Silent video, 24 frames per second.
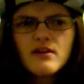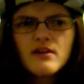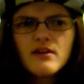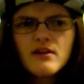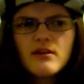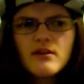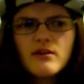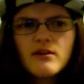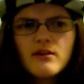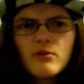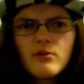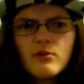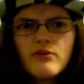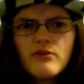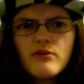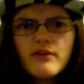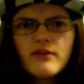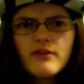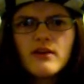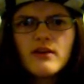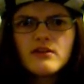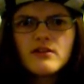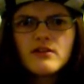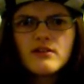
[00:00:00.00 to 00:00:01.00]
We
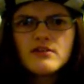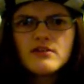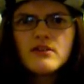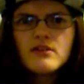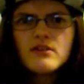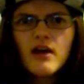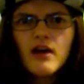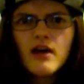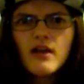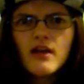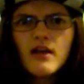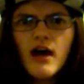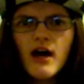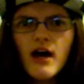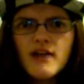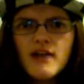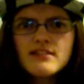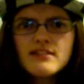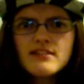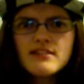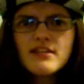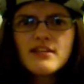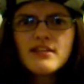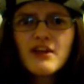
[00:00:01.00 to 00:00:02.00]
failed a lot
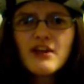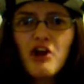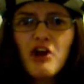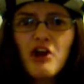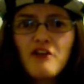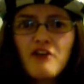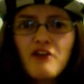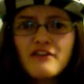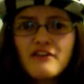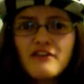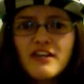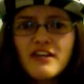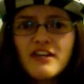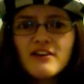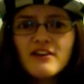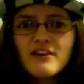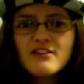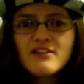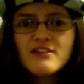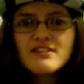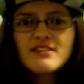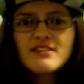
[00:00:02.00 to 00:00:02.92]
in our videos.